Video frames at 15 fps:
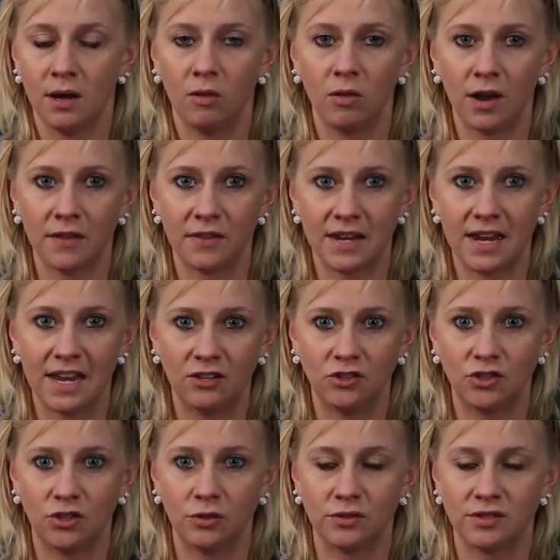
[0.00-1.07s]
A lot of the
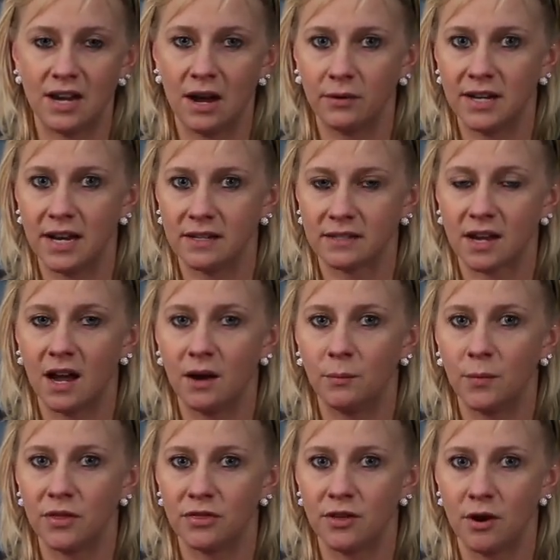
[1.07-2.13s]
kids' shoes nowadays
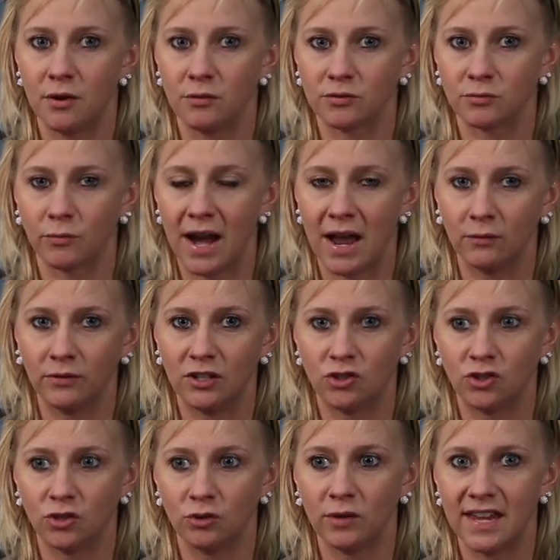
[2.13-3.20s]
come with those rounded
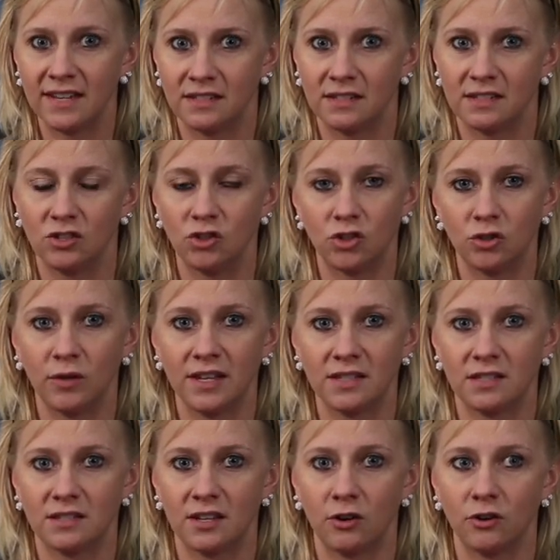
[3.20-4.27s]
shoelaces and
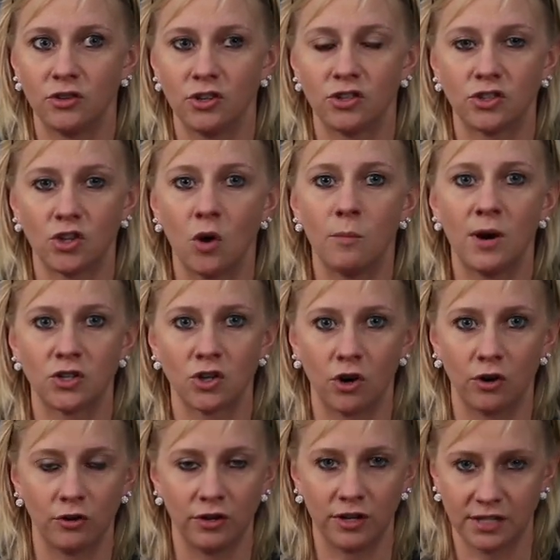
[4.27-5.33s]
shoelaces that are just so much
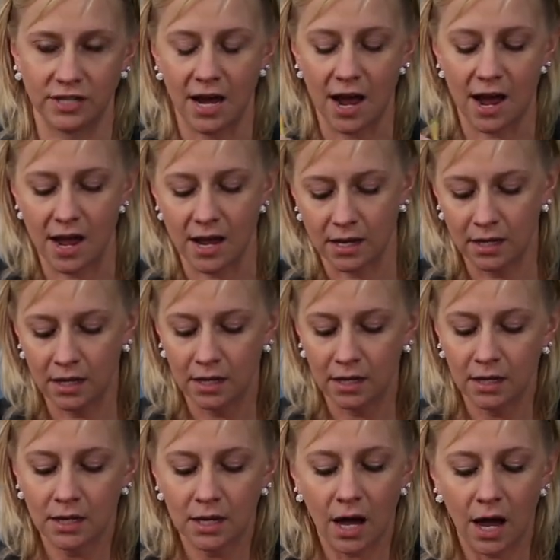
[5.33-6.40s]
harder to tie.
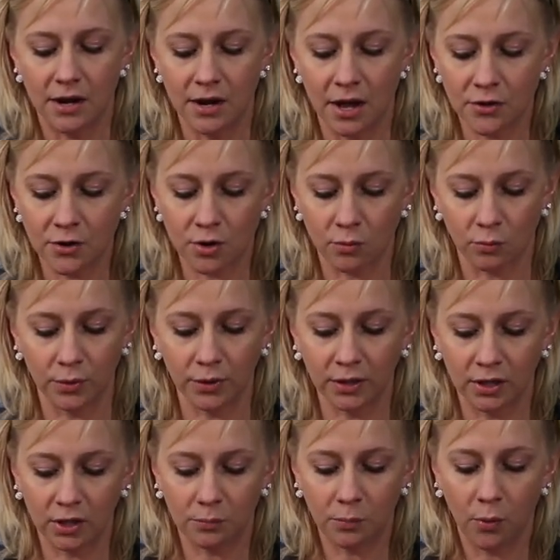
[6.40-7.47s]
Another
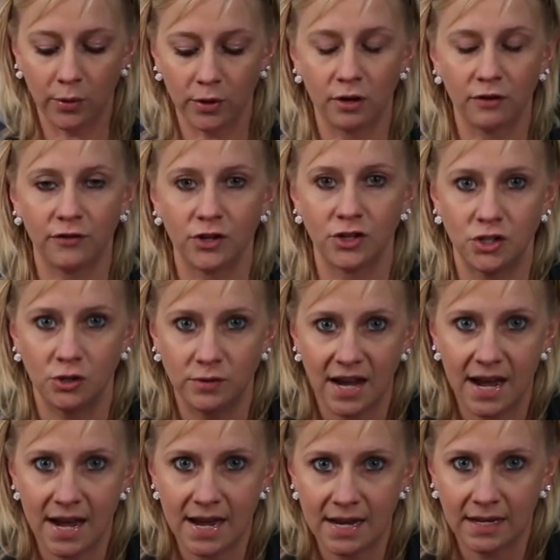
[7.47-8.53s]
really good pointer for shoe
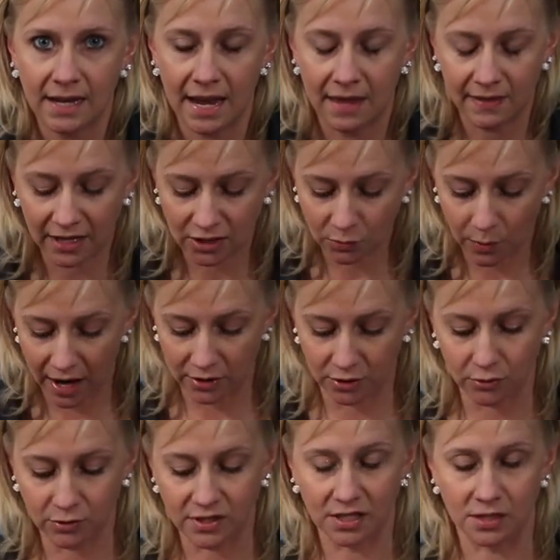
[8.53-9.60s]
tying, and that's why I
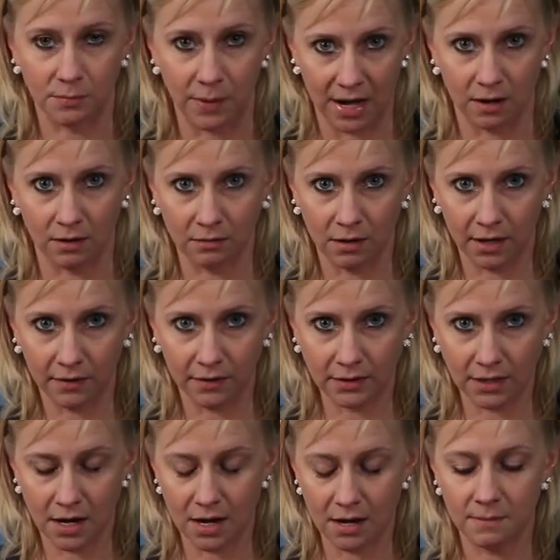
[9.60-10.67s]
use this bear a lot of the
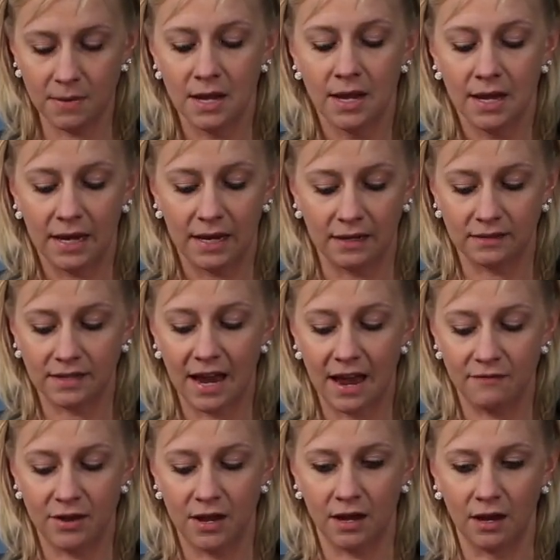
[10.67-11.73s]
time, is
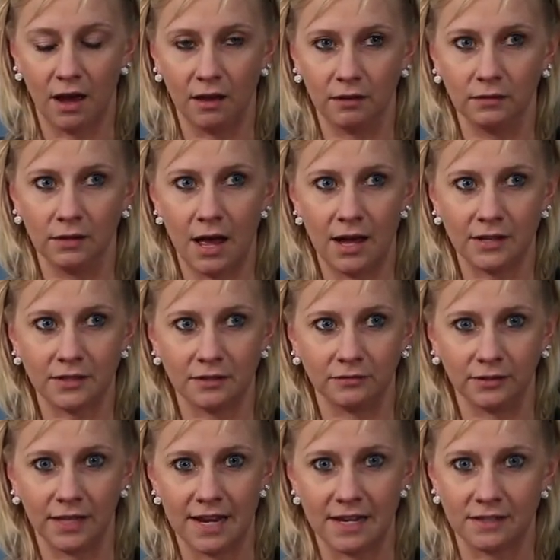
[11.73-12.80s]
having a lot
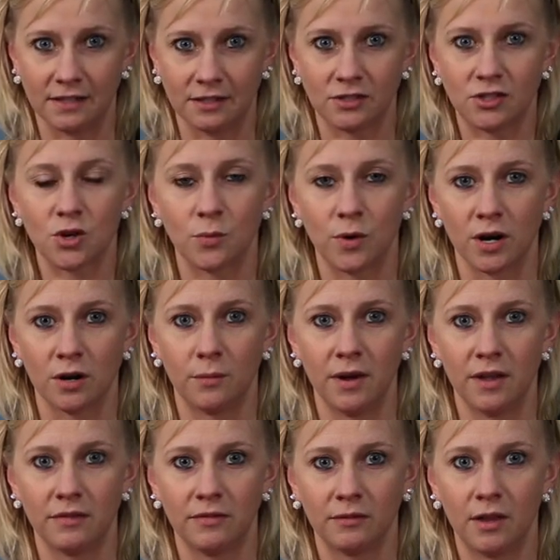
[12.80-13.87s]
of laces to work
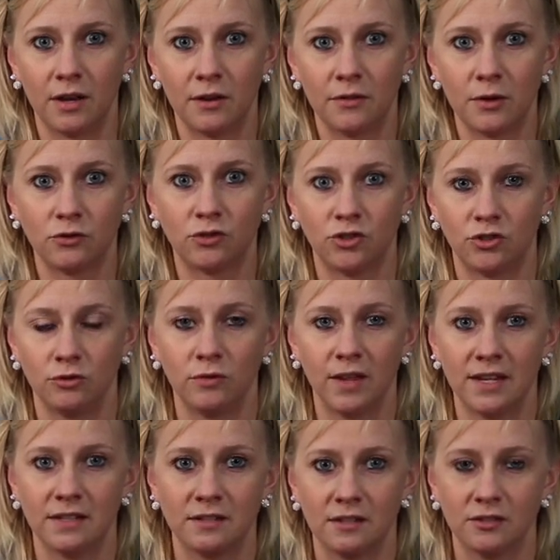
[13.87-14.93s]
with. A lot of those
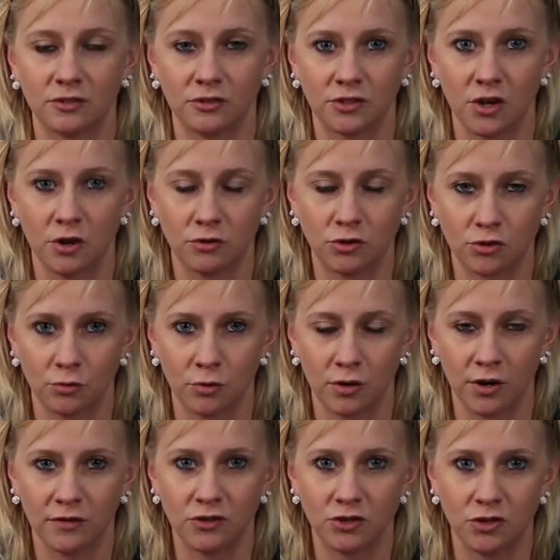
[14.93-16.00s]
shoelaces are so
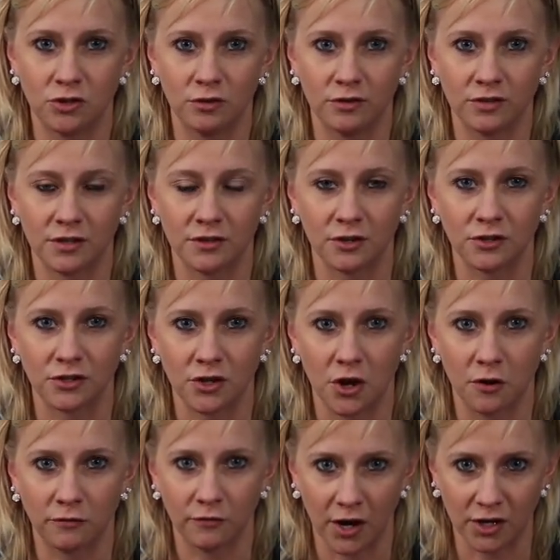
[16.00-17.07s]
short on the shoes and they're
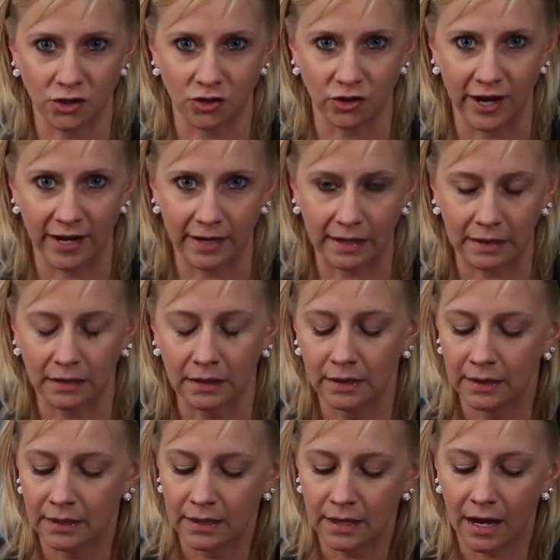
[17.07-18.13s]
so frustrating.
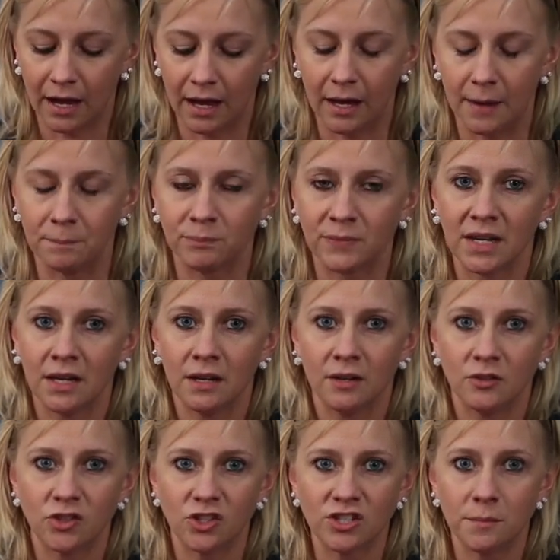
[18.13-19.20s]

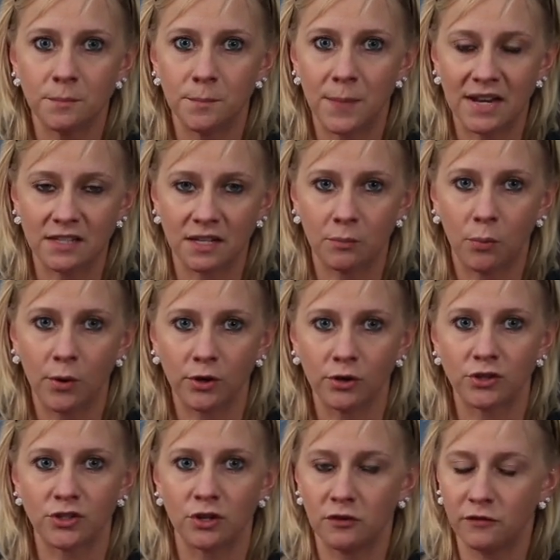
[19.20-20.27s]
Just some basic
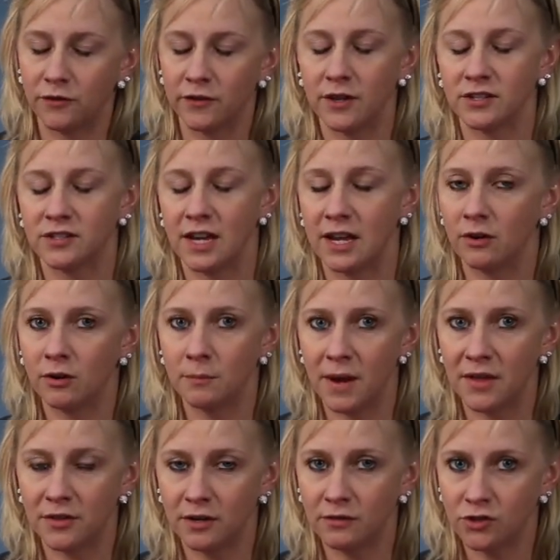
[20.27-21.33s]
pointers too for the standard
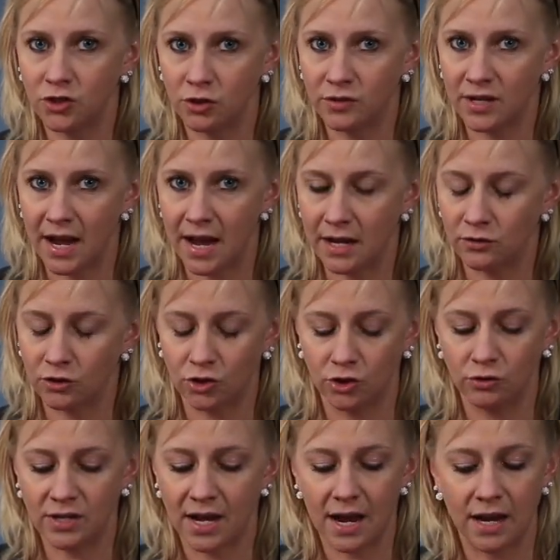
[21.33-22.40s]
method of shoe
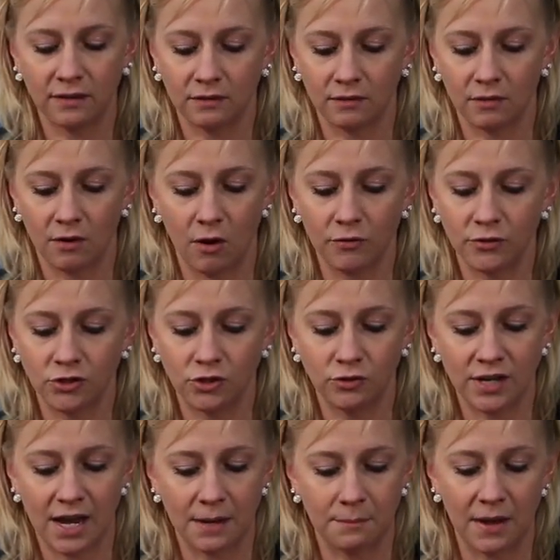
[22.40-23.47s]
tying, all the
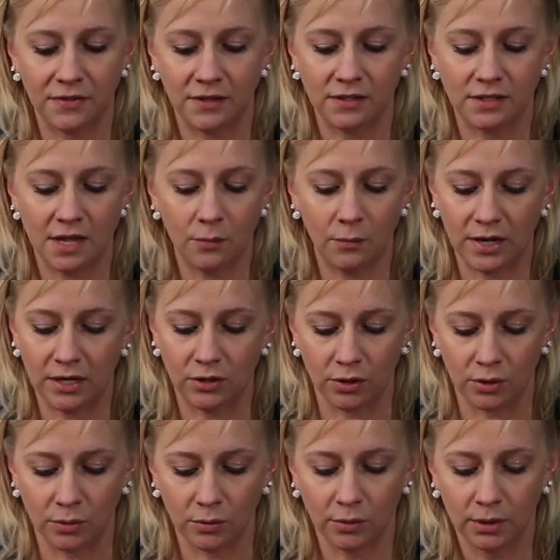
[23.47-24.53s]
shoe tying methods that we
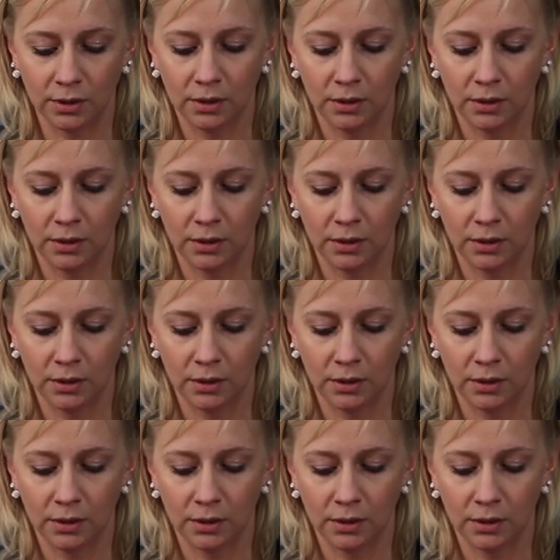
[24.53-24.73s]
do.